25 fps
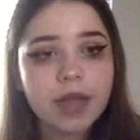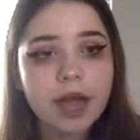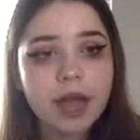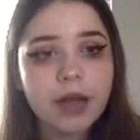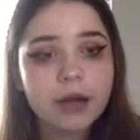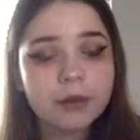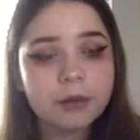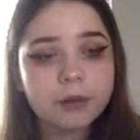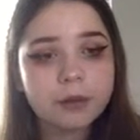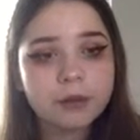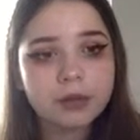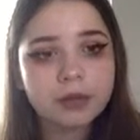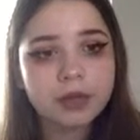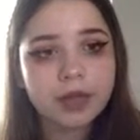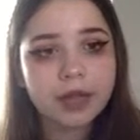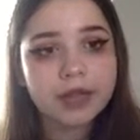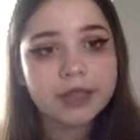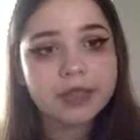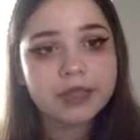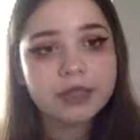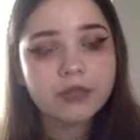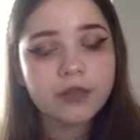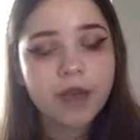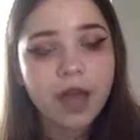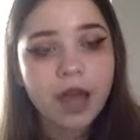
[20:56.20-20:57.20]
lands
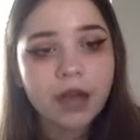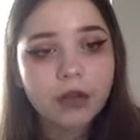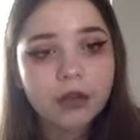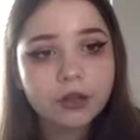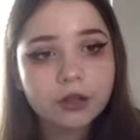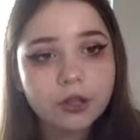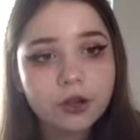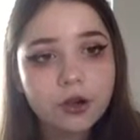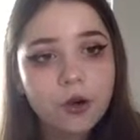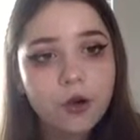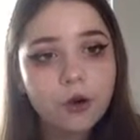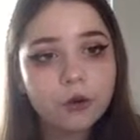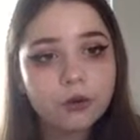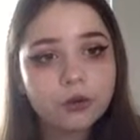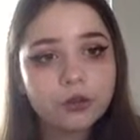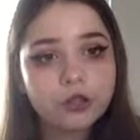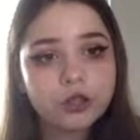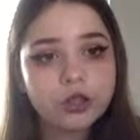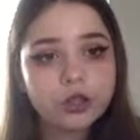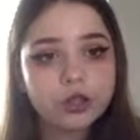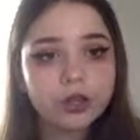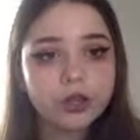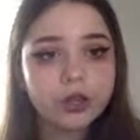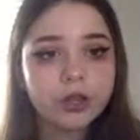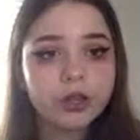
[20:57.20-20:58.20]
of
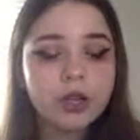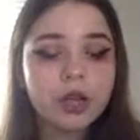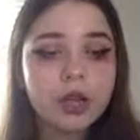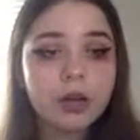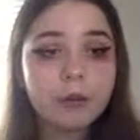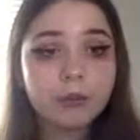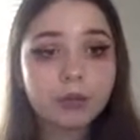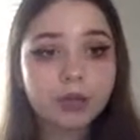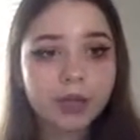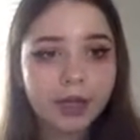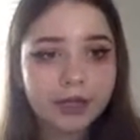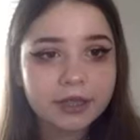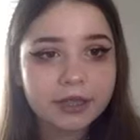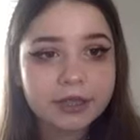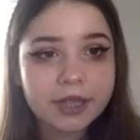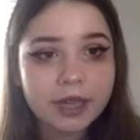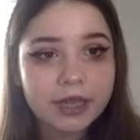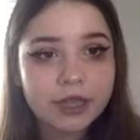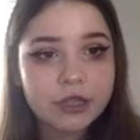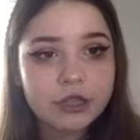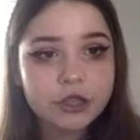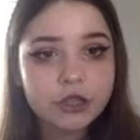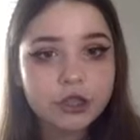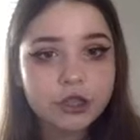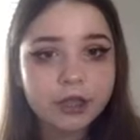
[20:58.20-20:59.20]
agriculture,
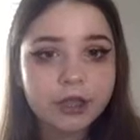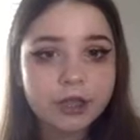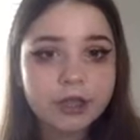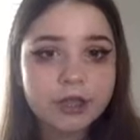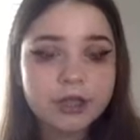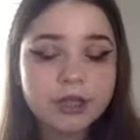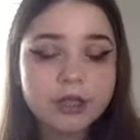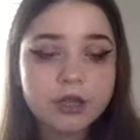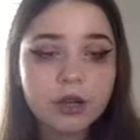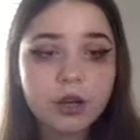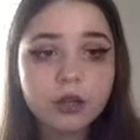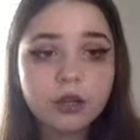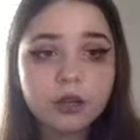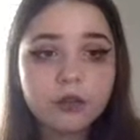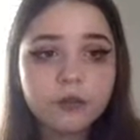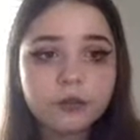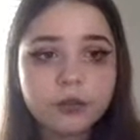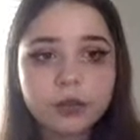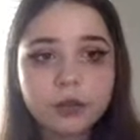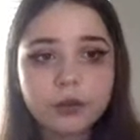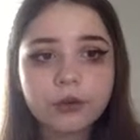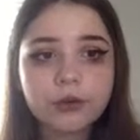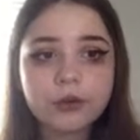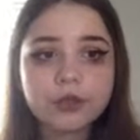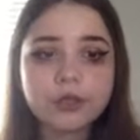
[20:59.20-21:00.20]
plantations, all of
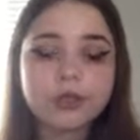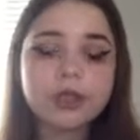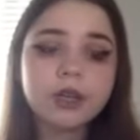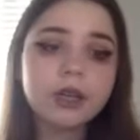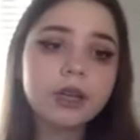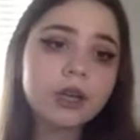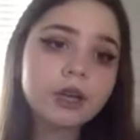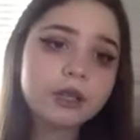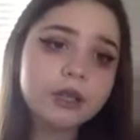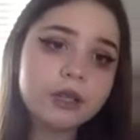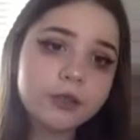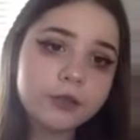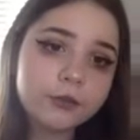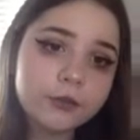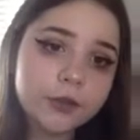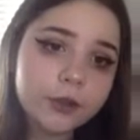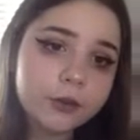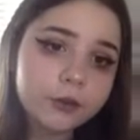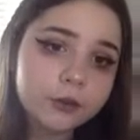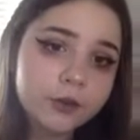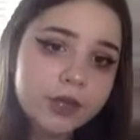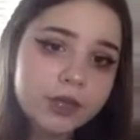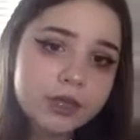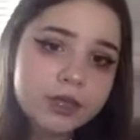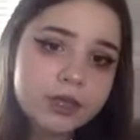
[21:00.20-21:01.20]
those different
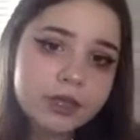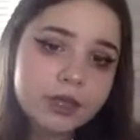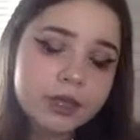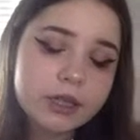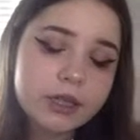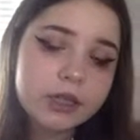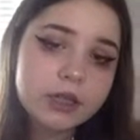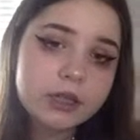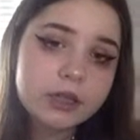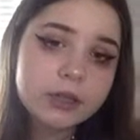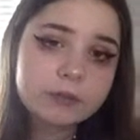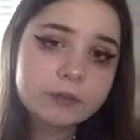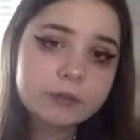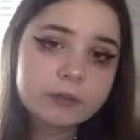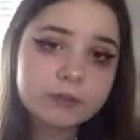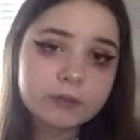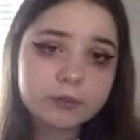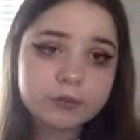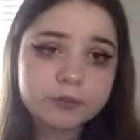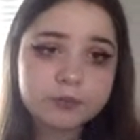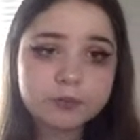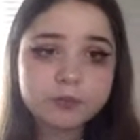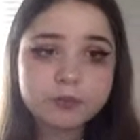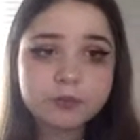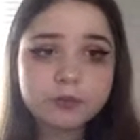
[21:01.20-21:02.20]
reasons.
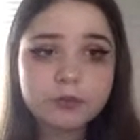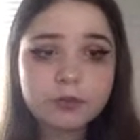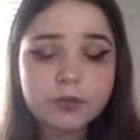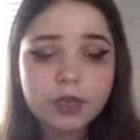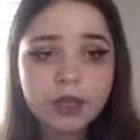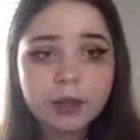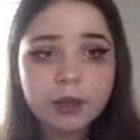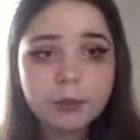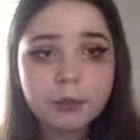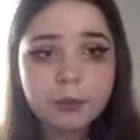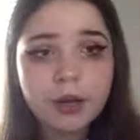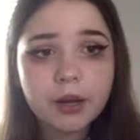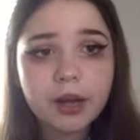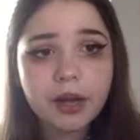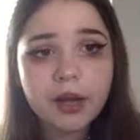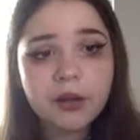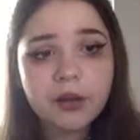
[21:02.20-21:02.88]
But